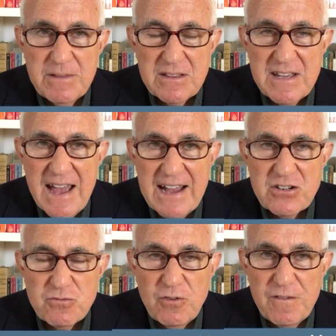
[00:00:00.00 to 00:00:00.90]
that the
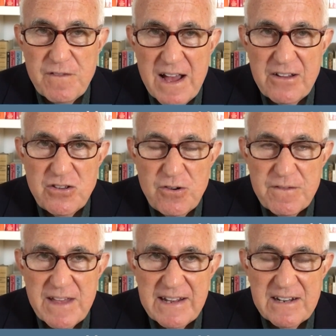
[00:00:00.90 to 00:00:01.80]
actual value of
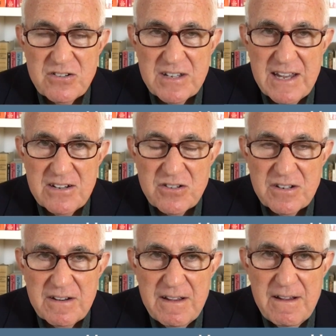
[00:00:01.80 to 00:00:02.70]
that education,